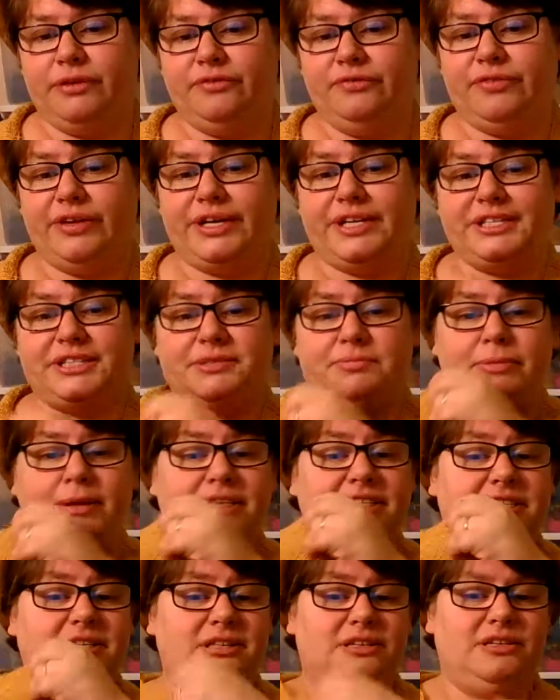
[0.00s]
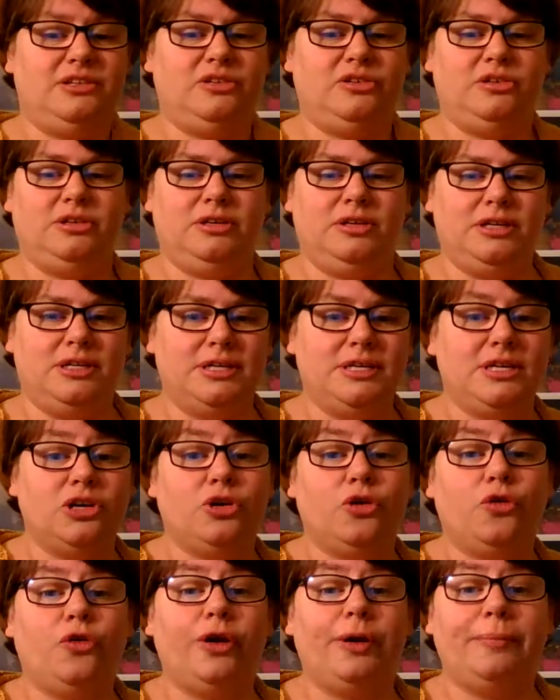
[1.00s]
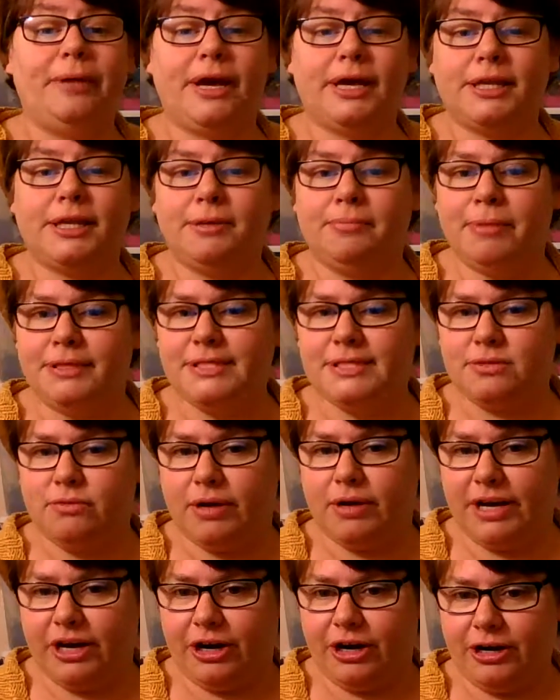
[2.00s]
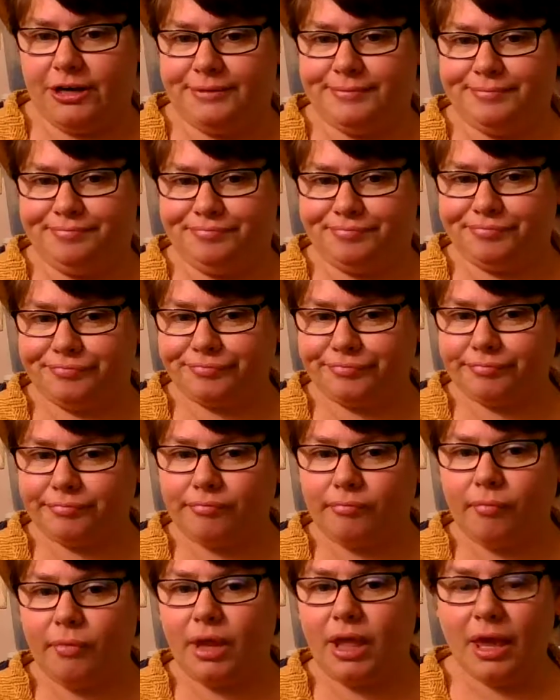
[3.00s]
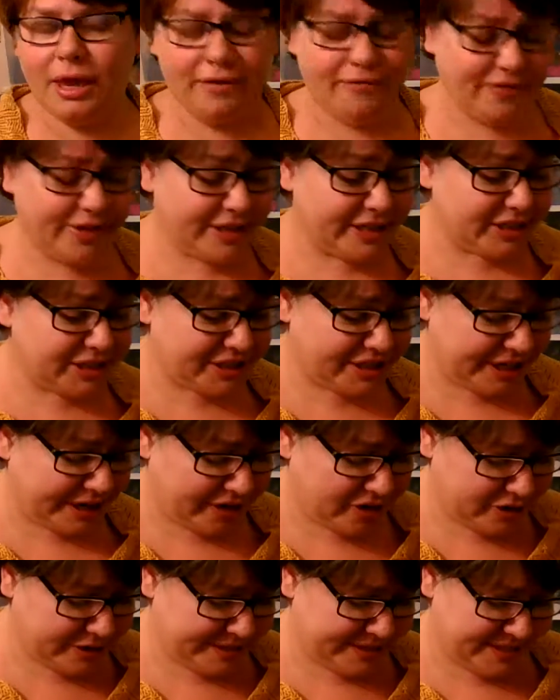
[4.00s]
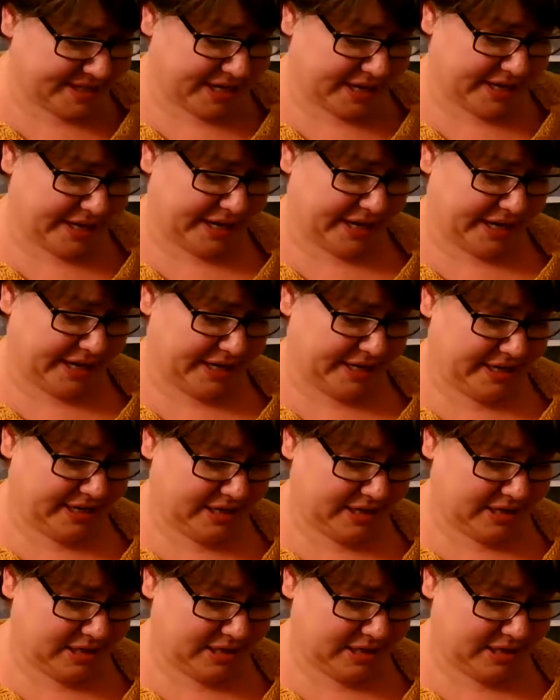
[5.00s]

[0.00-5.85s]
finished going back to my sweater. I finished it on Sunday.